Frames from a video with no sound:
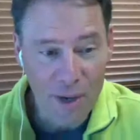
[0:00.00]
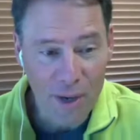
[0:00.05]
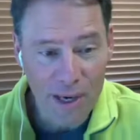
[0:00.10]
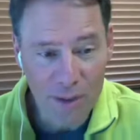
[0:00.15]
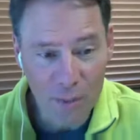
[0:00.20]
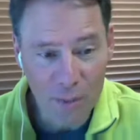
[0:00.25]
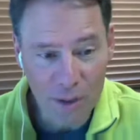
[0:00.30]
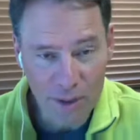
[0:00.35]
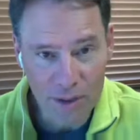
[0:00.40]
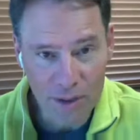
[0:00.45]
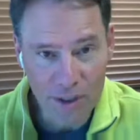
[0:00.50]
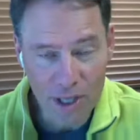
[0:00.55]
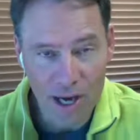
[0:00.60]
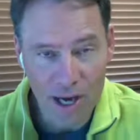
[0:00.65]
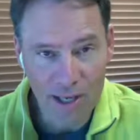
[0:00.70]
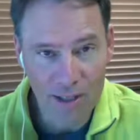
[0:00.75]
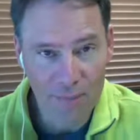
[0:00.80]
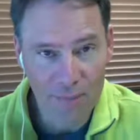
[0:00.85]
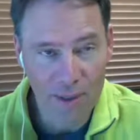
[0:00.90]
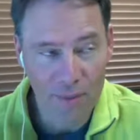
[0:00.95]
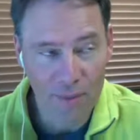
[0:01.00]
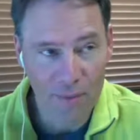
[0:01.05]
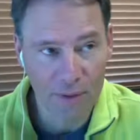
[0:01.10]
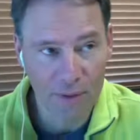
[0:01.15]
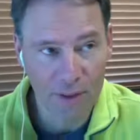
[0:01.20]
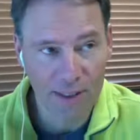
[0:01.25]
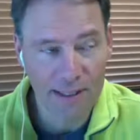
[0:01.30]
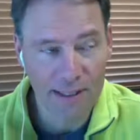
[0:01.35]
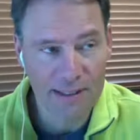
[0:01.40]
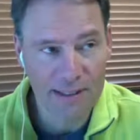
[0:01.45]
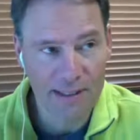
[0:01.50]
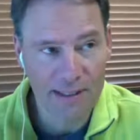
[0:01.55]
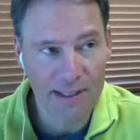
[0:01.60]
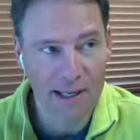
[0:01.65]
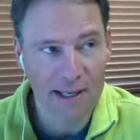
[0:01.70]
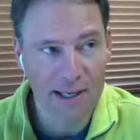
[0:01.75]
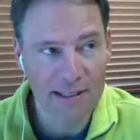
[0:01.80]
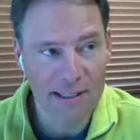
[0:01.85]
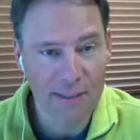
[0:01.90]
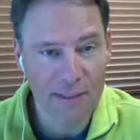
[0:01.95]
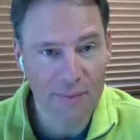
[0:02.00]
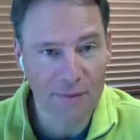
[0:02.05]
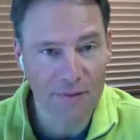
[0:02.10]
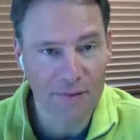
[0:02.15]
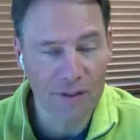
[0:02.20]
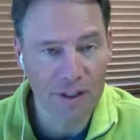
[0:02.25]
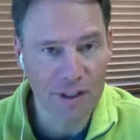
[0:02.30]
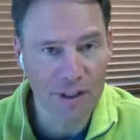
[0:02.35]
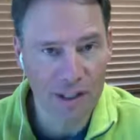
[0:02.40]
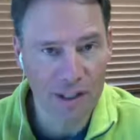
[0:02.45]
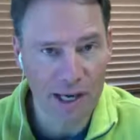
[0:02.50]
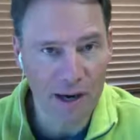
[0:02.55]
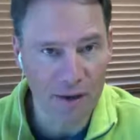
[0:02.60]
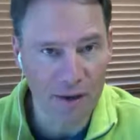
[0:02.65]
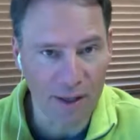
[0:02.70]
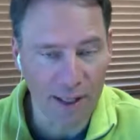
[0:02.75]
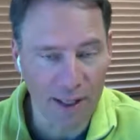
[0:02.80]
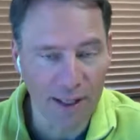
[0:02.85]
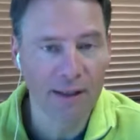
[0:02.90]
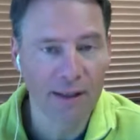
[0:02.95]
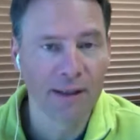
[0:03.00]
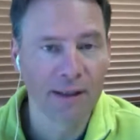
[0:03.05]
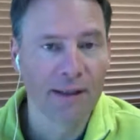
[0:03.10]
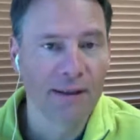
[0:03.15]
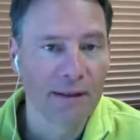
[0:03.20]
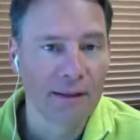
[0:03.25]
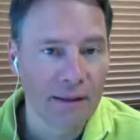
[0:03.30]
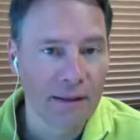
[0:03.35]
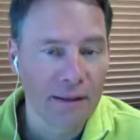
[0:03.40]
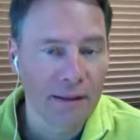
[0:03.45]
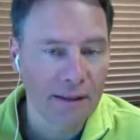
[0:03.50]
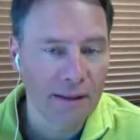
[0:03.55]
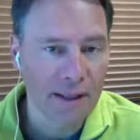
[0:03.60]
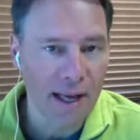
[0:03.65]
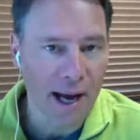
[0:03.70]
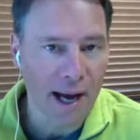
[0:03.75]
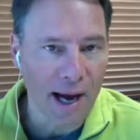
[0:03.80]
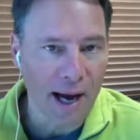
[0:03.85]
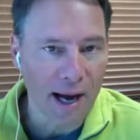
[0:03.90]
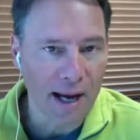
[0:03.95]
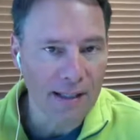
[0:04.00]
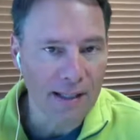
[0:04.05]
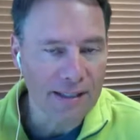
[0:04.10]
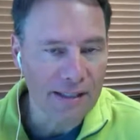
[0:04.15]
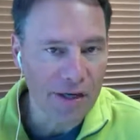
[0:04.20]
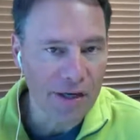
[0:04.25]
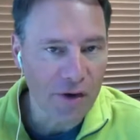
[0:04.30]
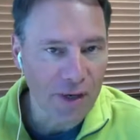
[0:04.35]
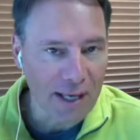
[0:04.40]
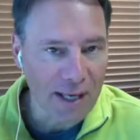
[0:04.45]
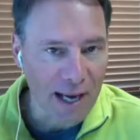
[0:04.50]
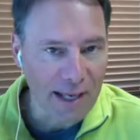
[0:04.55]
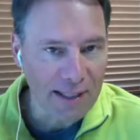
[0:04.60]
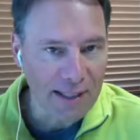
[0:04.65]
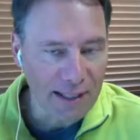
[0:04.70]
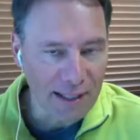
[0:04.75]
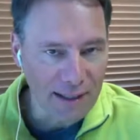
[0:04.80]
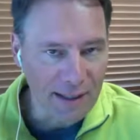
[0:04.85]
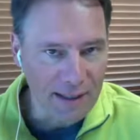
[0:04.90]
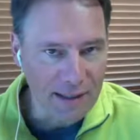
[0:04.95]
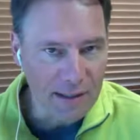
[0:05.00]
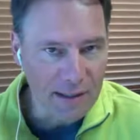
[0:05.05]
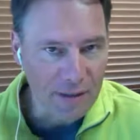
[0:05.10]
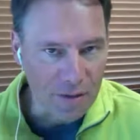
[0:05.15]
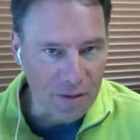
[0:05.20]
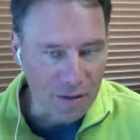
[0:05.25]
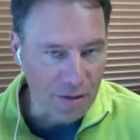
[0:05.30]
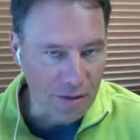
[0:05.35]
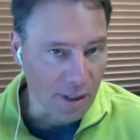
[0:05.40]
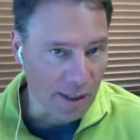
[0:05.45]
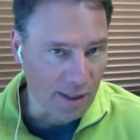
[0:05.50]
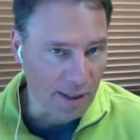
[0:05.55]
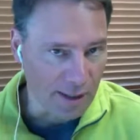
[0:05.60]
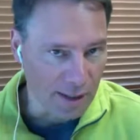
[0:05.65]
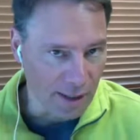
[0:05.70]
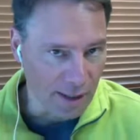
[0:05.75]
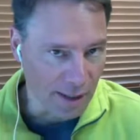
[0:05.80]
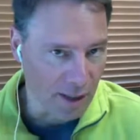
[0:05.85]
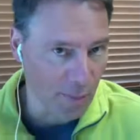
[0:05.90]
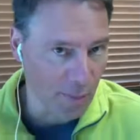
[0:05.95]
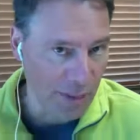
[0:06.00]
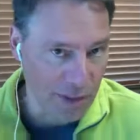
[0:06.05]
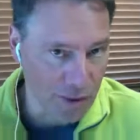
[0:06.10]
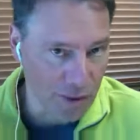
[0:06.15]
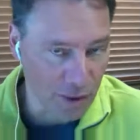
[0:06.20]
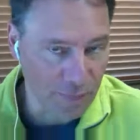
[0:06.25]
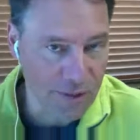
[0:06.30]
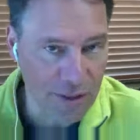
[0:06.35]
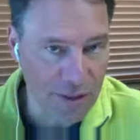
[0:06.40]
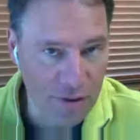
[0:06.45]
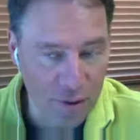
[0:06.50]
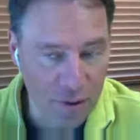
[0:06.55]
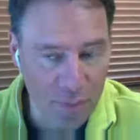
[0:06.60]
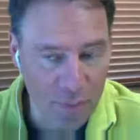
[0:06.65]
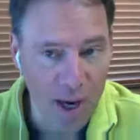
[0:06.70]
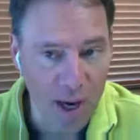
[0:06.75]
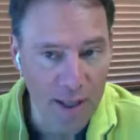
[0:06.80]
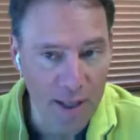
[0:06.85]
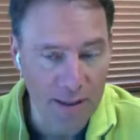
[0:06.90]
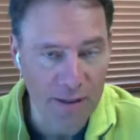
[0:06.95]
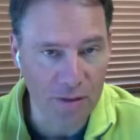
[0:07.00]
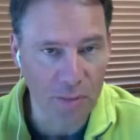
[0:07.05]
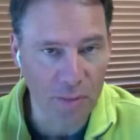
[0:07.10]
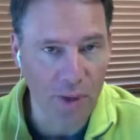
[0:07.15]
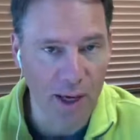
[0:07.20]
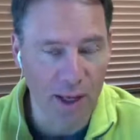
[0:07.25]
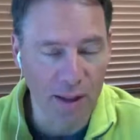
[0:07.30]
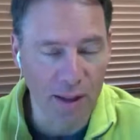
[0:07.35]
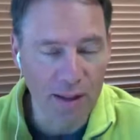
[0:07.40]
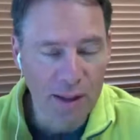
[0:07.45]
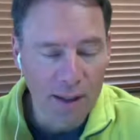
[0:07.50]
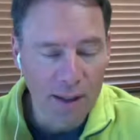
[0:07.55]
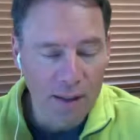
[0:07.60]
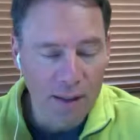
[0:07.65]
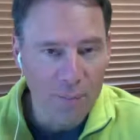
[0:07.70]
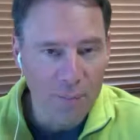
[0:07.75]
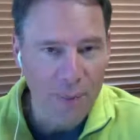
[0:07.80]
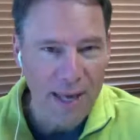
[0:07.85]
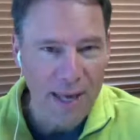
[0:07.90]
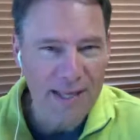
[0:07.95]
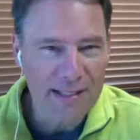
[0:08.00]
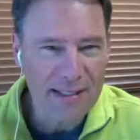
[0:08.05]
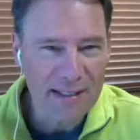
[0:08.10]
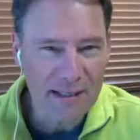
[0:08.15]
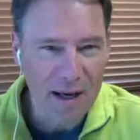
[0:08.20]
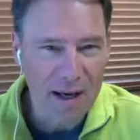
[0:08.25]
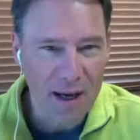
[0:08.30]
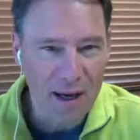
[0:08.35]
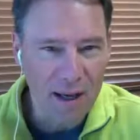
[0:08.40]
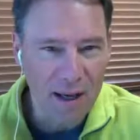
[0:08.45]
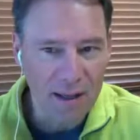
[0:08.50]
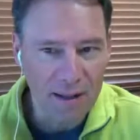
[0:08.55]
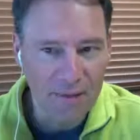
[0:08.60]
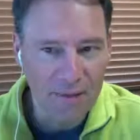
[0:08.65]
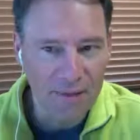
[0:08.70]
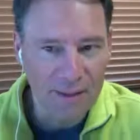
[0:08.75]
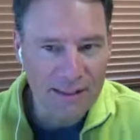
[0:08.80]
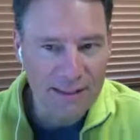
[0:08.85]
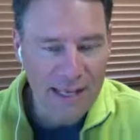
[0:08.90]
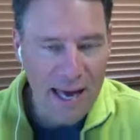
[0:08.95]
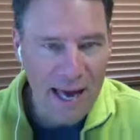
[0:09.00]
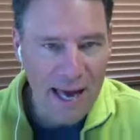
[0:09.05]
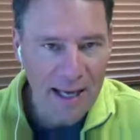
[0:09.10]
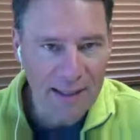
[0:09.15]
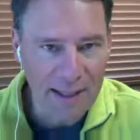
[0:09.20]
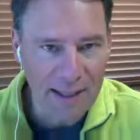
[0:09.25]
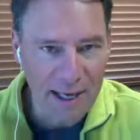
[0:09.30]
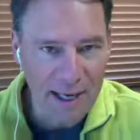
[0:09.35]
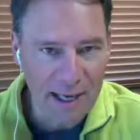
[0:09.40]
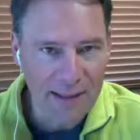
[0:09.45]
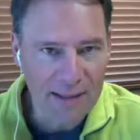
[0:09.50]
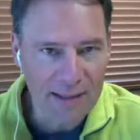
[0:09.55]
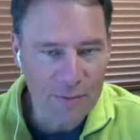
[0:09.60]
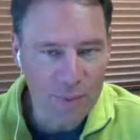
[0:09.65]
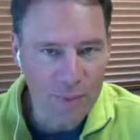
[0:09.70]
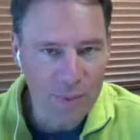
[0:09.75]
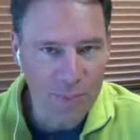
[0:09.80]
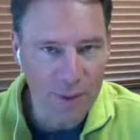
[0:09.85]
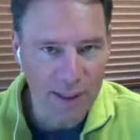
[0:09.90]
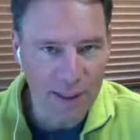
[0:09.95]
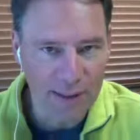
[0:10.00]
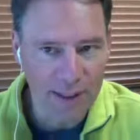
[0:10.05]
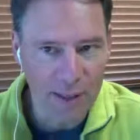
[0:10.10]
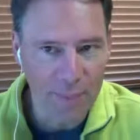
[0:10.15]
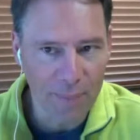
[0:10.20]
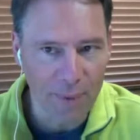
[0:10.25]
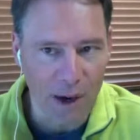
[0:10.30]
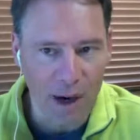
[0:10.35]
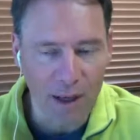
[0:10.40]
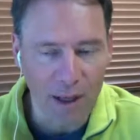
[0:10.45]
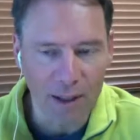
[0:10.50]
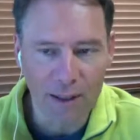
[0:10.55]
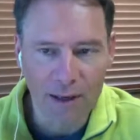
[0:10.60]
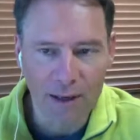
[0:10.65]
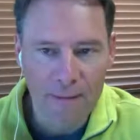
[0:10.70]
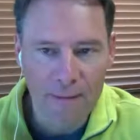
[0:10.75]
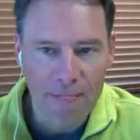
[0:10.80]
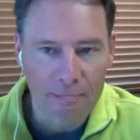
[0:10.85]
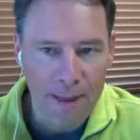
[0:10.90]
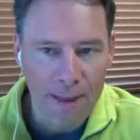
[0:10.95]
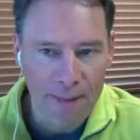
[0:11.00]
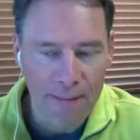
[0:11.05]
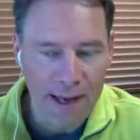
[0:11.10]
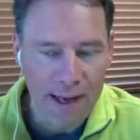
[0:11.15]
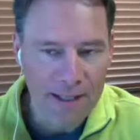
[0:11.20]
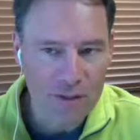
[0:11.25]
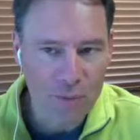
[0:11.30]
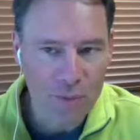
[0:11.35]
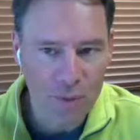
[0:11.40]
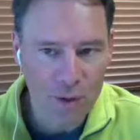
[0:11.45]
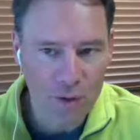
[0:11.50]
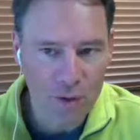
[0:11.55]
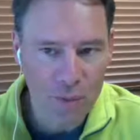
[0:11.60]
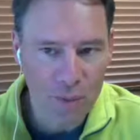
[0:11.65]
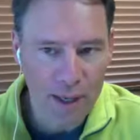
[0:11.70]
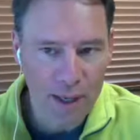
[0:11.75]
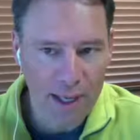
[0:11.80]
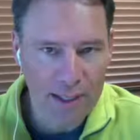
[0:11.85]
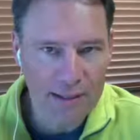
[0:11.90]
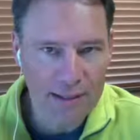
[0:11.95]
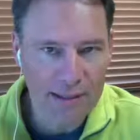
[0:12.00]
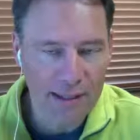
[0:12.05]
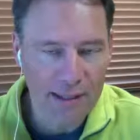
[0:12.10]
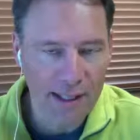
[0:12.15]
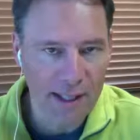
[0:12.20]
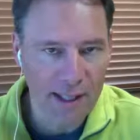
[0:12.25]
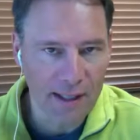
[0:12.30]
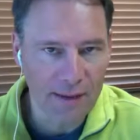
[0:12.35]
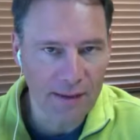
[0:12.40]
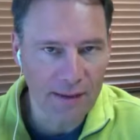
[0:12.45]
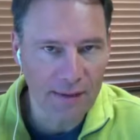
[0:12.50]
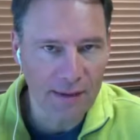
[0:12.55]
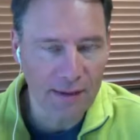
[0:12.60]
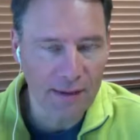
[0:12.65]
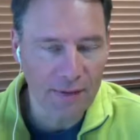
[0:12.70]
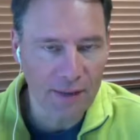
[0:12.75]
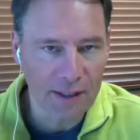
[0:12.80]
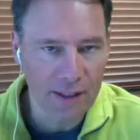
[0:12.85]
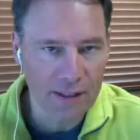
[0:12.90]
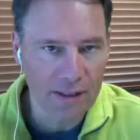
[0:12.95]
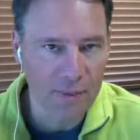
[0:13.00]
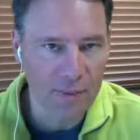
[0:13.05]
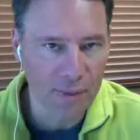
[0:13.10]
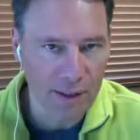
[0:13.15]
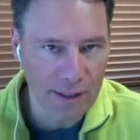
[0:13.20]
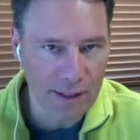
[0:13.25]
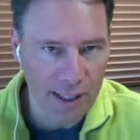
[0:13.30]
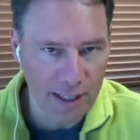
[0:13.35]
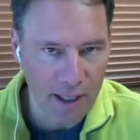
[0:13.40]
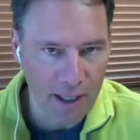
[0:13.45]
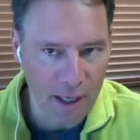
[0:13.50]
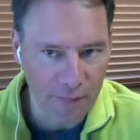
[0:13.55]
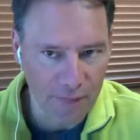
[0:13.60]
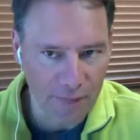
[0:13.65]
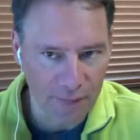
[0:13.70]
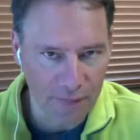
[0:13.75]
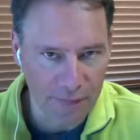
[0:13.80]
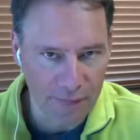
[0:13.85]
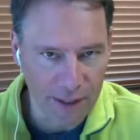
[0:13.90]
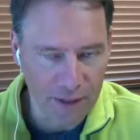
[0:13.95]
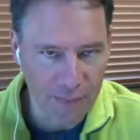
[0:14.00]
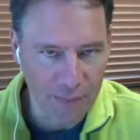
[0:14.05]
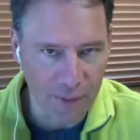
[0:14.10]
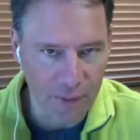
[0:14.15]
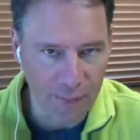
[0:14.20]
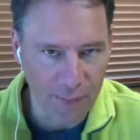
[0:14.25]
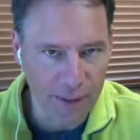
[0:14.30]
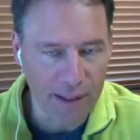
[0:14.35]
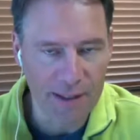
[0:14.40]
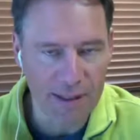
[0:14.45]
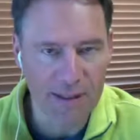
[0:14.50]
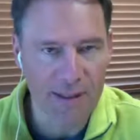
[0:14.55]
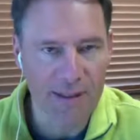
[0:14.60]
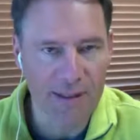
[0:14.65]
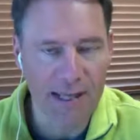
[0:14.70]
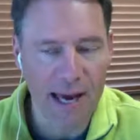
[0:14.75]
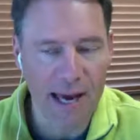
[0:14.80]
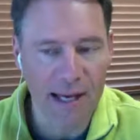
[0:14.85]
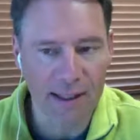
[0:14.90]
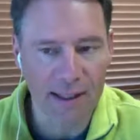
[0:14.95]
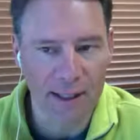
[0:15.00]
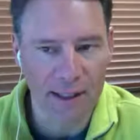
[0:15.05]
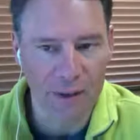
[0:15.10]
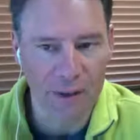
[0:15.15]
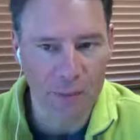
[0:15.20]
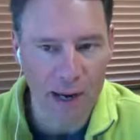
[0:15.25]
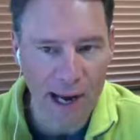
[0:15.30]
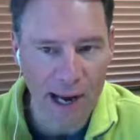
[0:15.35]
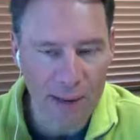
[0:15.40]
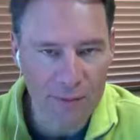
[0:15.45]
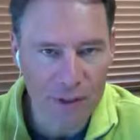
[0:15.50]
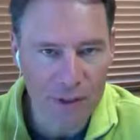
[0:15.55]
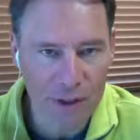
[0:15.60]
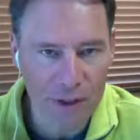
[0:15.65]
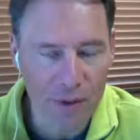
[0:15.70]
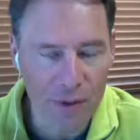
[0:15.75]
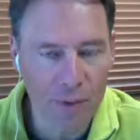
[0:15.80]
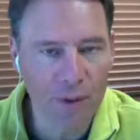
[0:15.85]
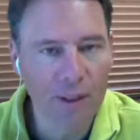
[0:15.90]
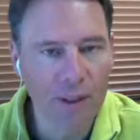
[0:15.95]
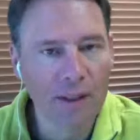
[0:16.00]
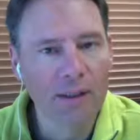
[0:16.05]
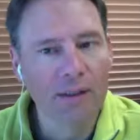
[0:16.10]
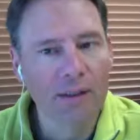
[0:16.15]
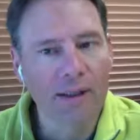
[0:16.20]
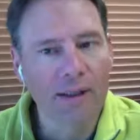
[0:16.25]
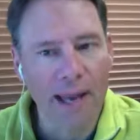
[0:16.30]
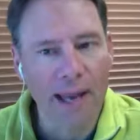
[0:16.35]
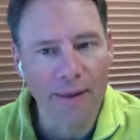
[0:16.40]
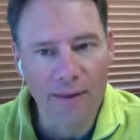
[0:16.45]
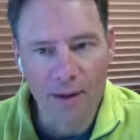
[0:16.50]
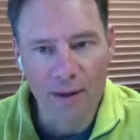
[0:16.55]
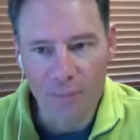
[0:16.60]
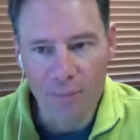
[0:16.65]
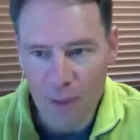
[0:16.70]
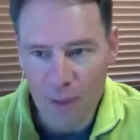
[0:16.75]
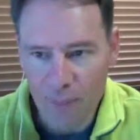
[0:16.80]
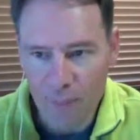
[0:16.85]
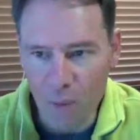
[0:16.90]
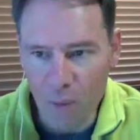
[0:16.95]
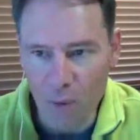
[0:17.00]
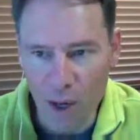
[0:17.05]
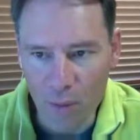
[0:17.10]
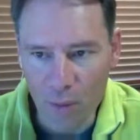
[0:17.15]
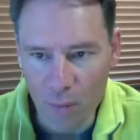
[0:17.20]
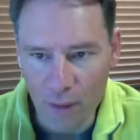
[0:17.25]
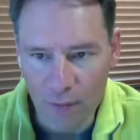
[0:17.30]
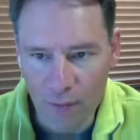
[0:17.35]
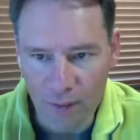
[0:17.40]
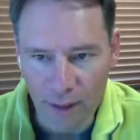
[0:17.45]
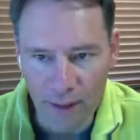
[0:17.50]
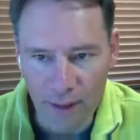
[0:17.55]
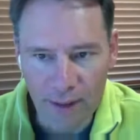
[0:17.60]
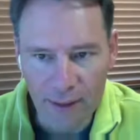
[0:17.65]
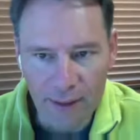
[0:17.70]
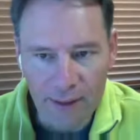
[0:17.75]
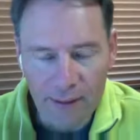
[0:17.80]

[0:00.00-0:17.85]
And what you're talking about really is the concept of sharing ideas, and it could be services or products as well, based on the tagline that's been picked up on. And that's one of the ways that things can really take off on Facebook, because the tagline grabs you and then people run with it.